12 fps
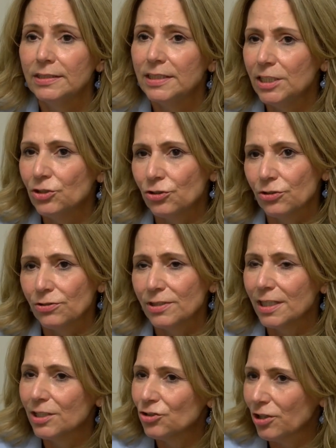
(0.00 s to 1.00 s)
teachers
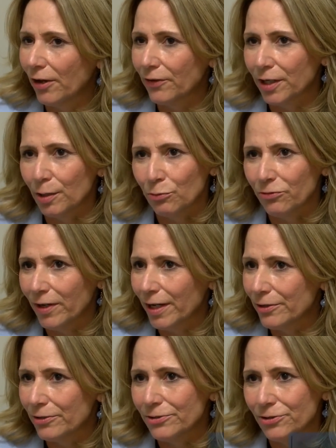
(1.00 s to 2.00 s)
and child care
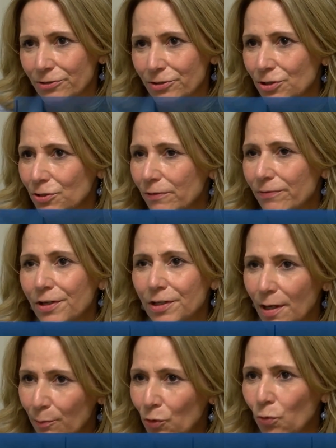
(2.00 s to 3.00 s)
providers are two of the
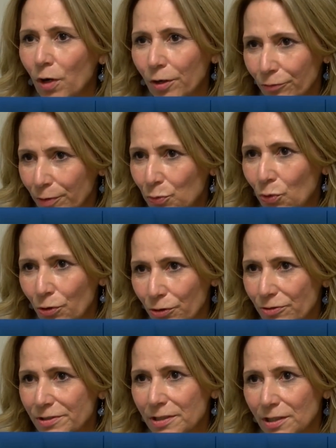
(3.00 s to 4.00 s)
number one
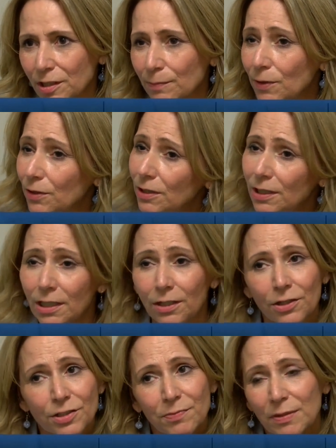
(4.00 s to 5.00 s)
reporters in the community, and
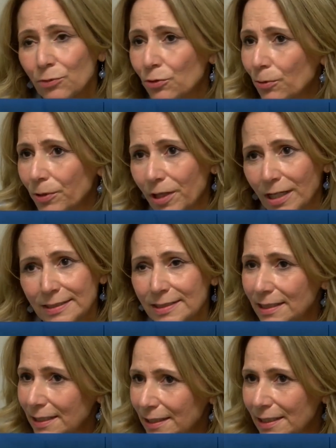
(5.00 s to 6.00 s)
those people were not
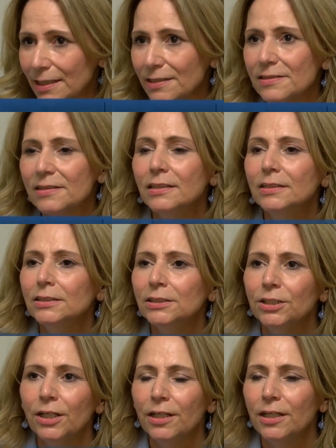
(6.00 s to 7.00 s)
seeing kids. You
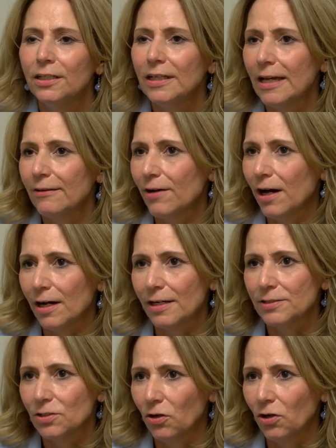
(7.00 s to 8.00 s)
know, they didn't have
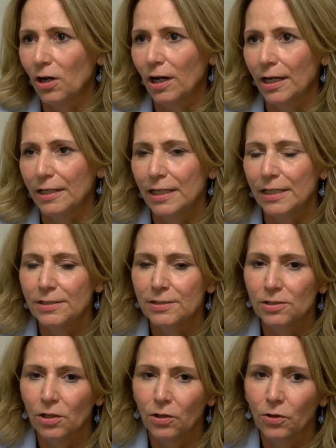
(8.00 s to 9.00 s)
eyes on, and
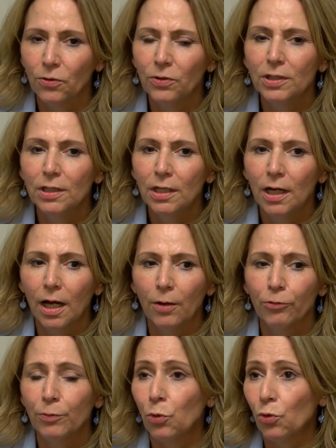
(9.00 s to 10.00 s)
so uh,
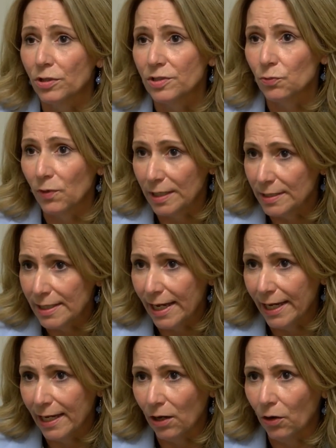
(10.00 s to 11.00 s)
reports went
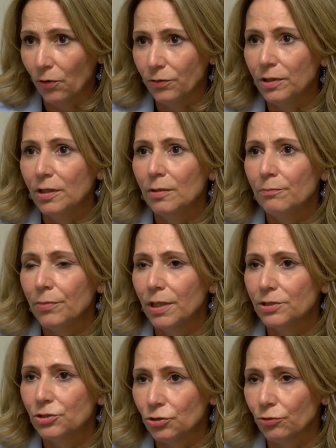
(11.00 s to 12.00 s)
down,
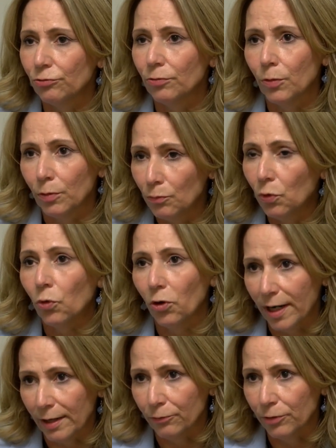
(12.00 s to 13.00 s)
but children were more
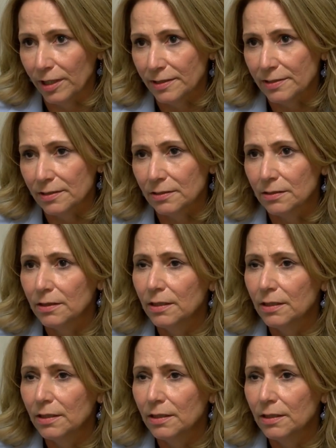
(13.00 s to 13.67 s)
at risk.